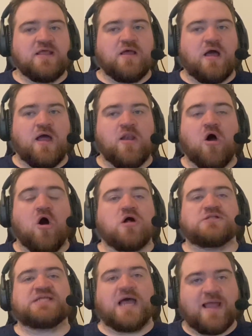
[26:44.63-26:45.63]
an
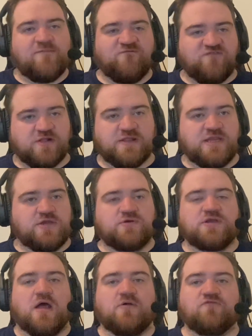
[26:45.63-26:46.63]
all-time villain. You
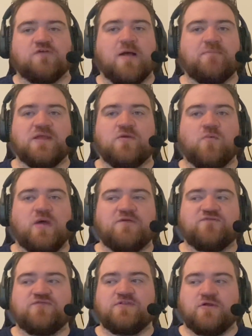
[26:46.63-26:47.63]
drop in one
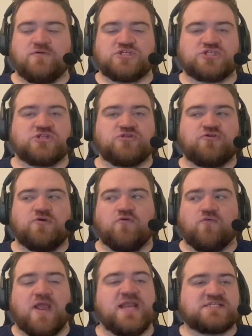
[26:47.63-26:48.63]
of just
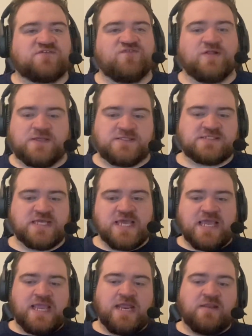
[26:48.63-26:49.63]
greatest villains.
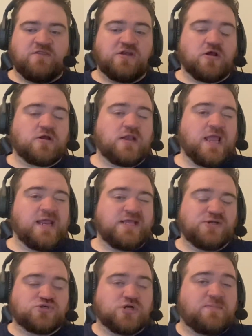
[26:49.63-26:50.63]
In The Dark Knight,
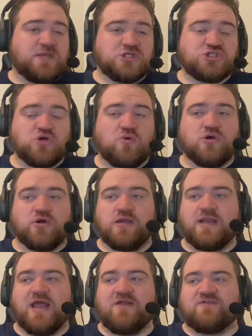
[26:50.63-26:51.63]
you're dropping in Joker in
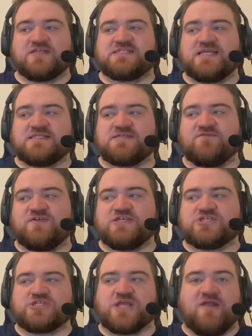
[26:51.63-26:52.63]
kind of a sense of he's
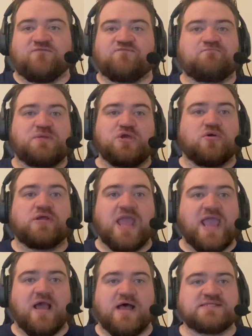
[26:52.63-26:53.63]
just kind of pure
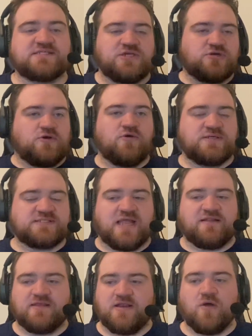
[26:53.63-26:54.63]
chaos, and you don't know
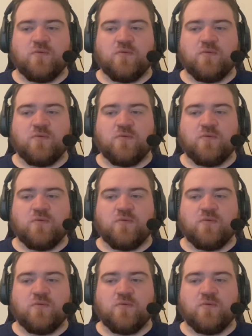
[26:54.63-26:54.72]
exactly